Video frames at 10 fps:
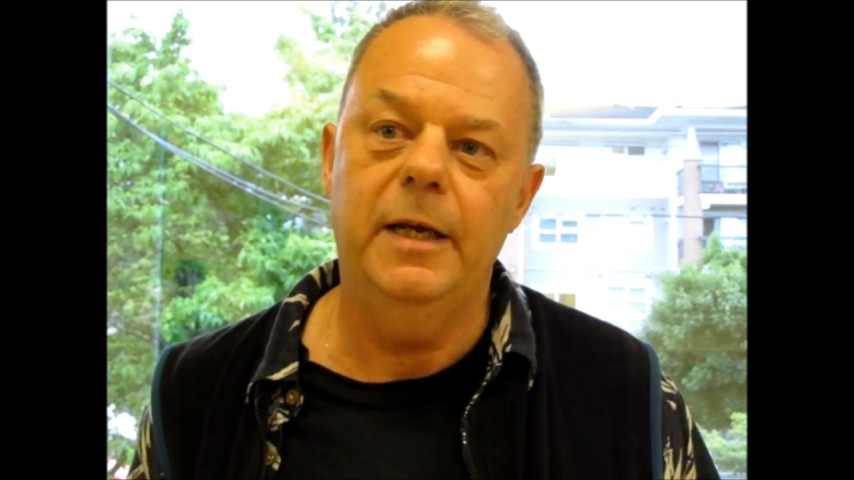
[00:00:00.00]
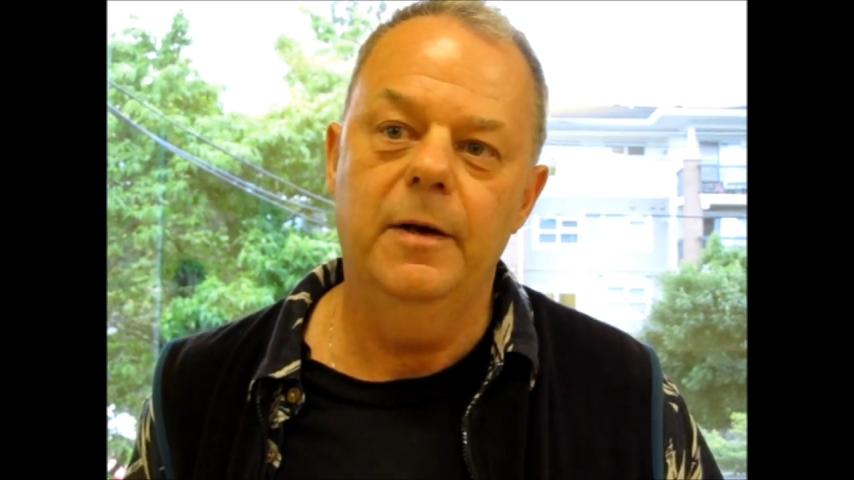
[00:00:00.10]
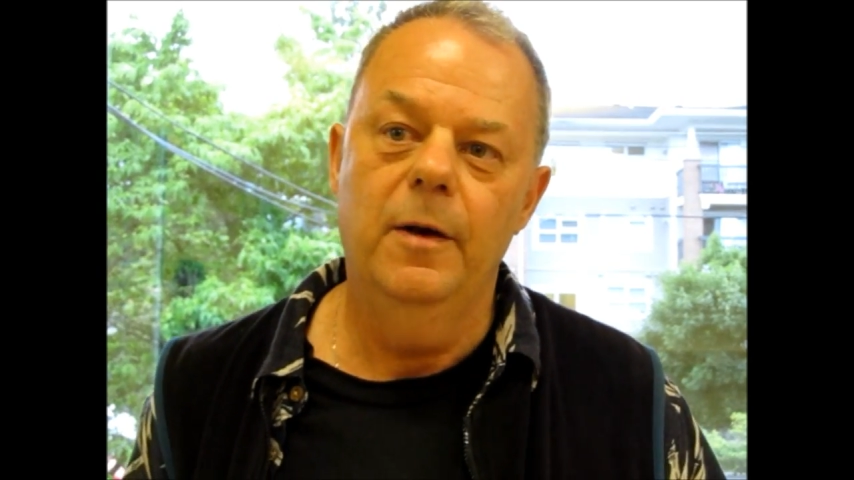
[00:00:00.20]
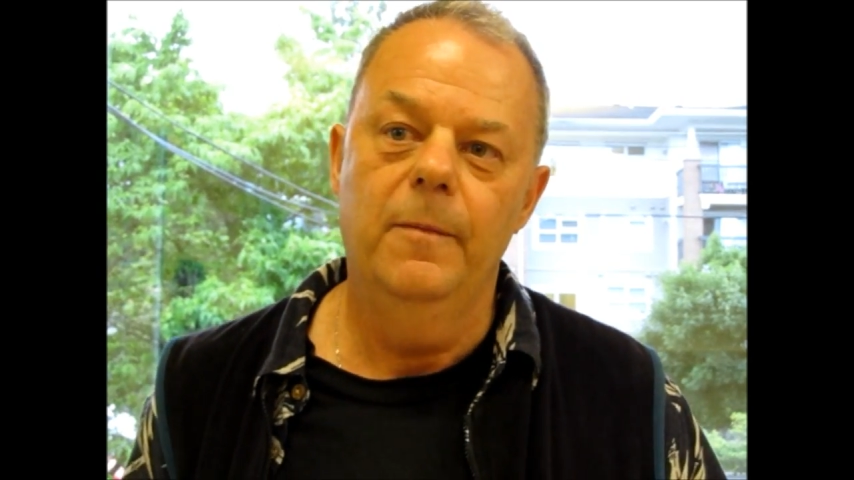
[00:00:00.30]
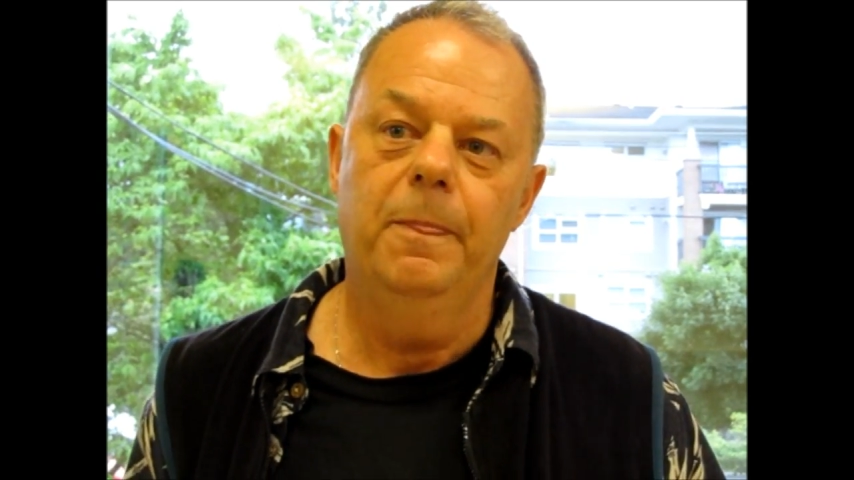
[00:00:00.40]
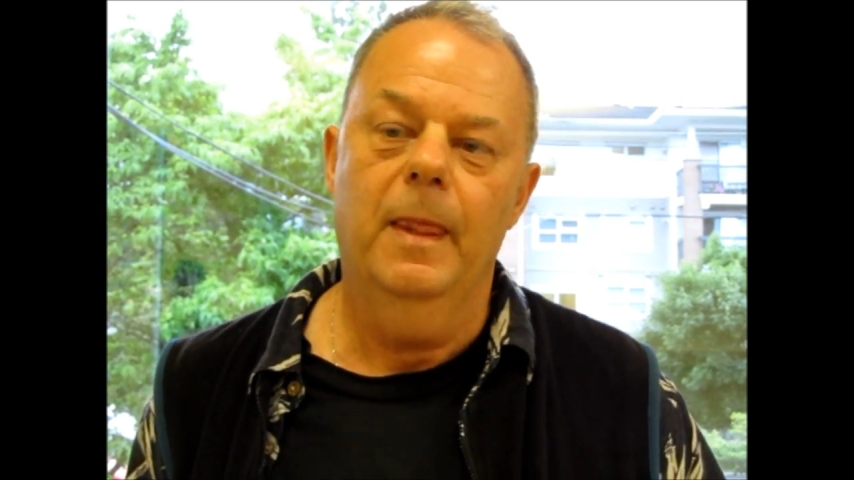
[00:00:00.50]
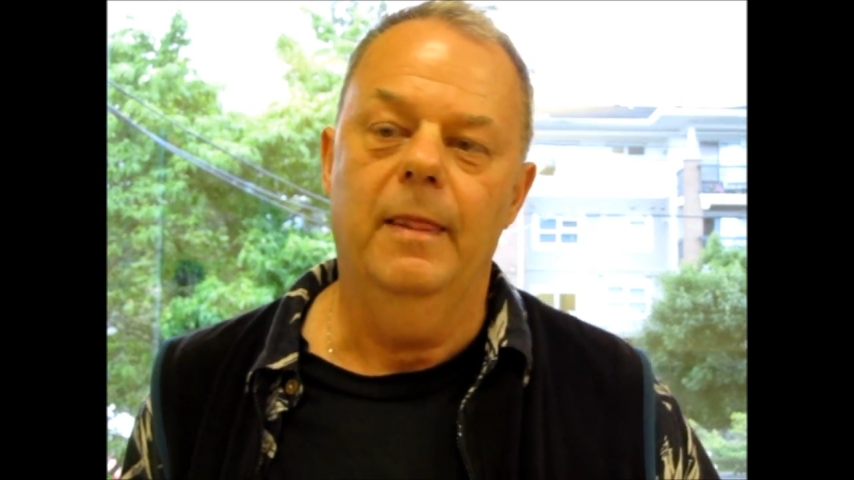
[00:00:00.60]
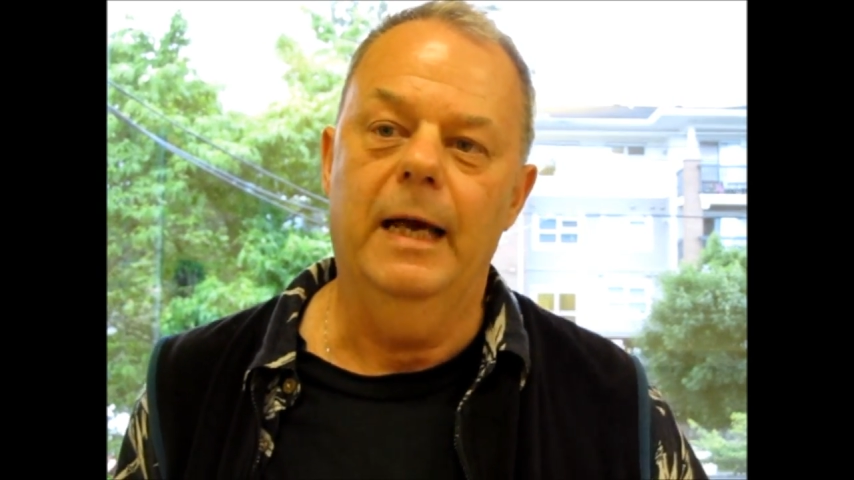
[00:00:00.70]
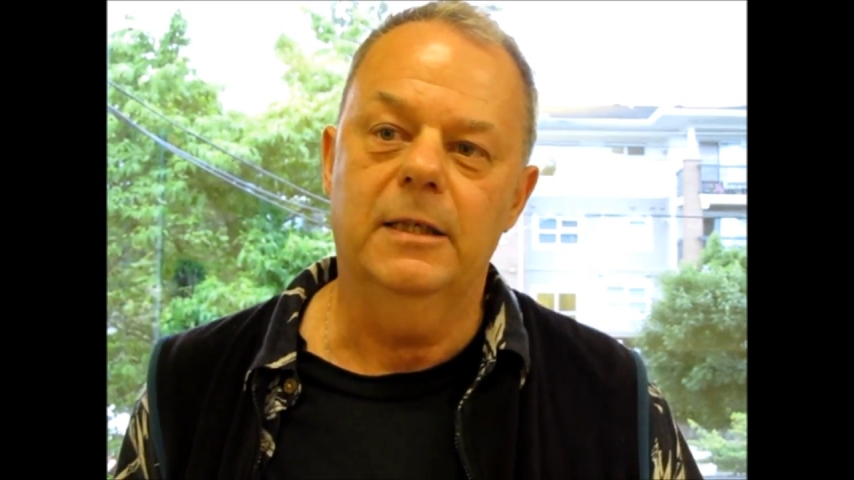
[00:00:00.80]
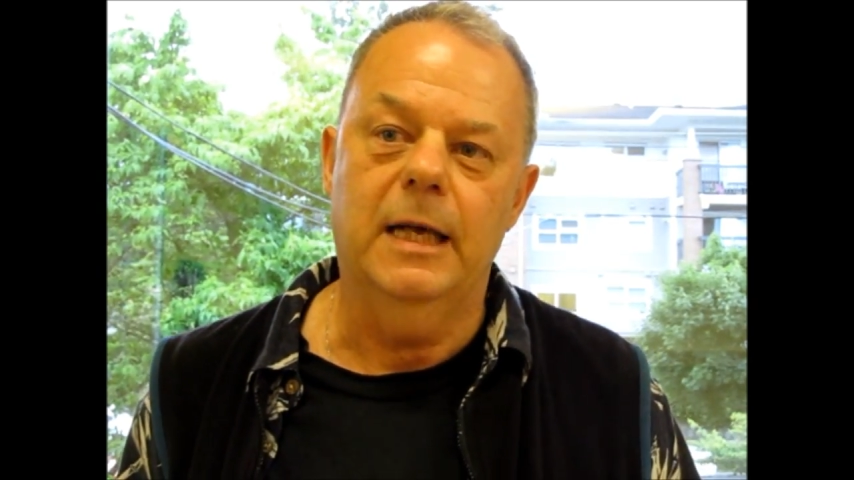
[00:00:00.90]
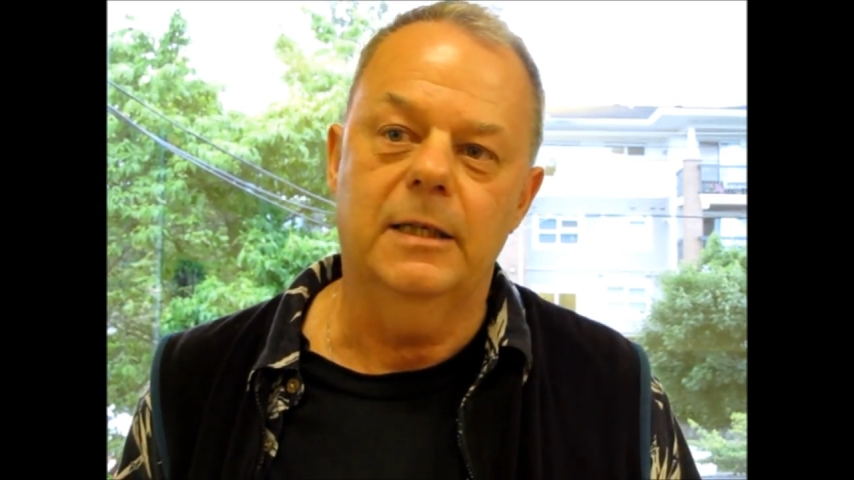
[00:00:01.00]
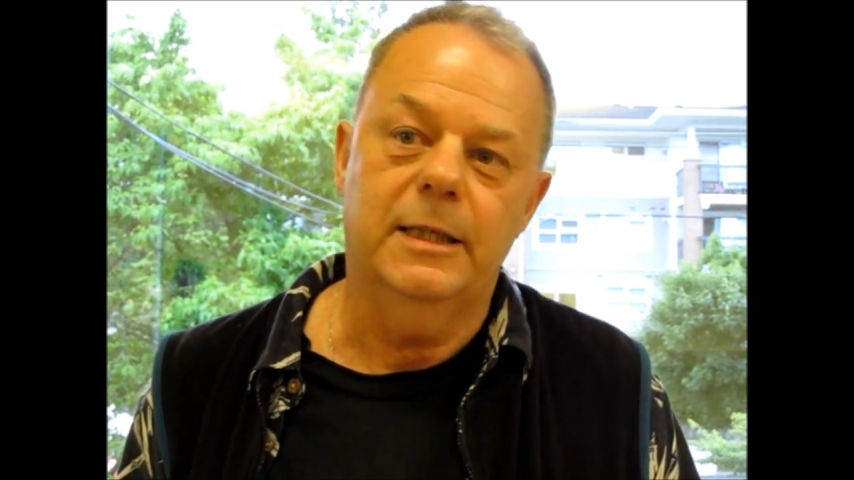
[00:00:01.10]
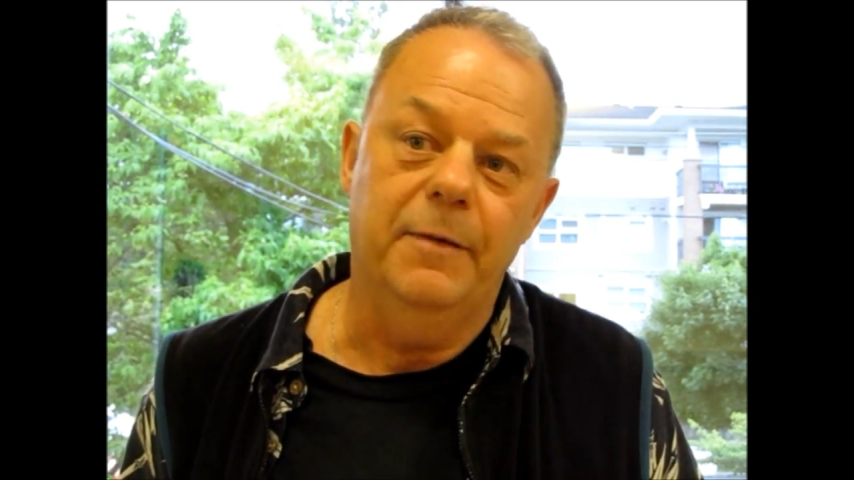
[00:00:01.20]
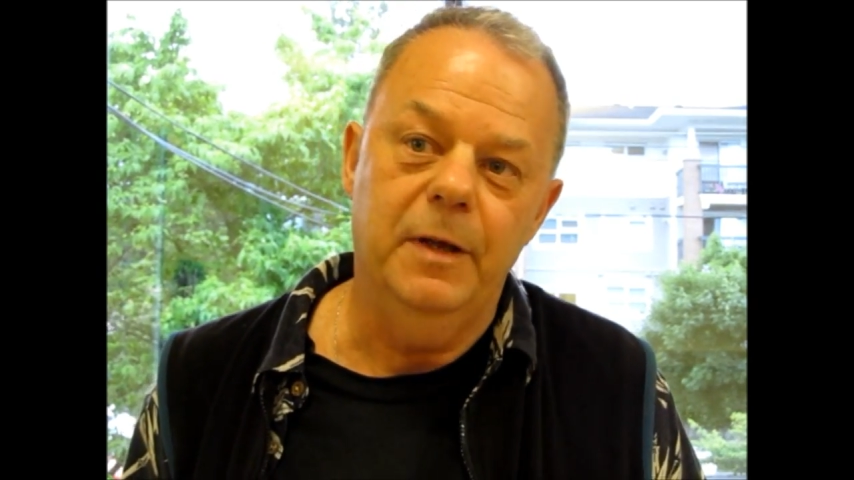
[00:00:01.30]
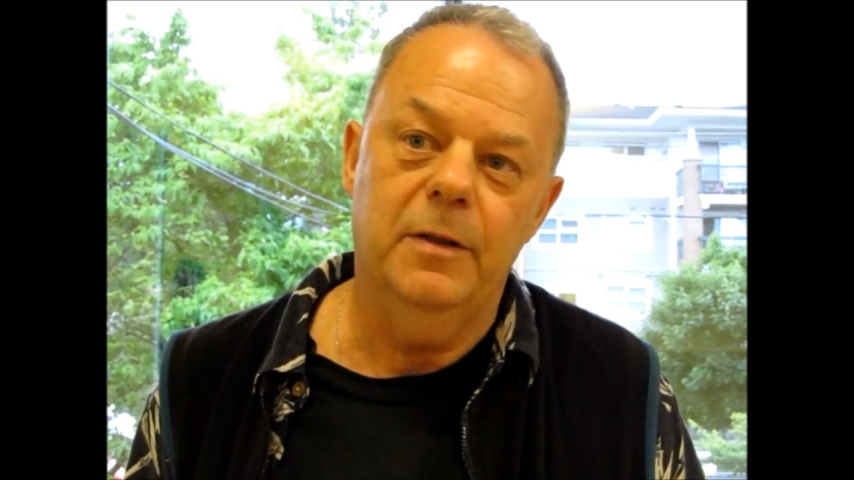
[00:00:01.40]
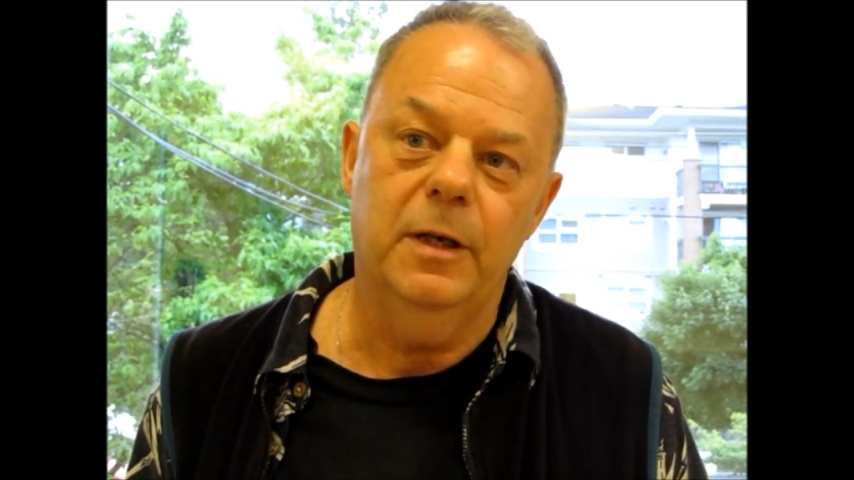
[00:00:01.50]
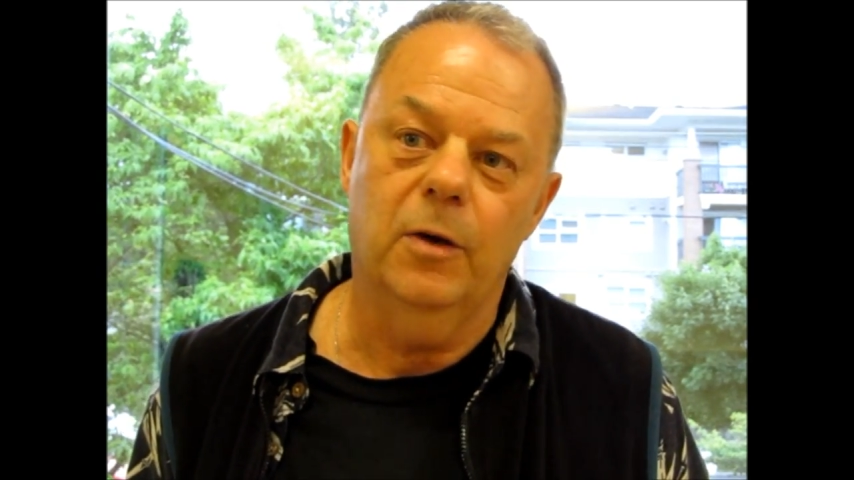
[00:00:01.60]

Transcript: That's at 70th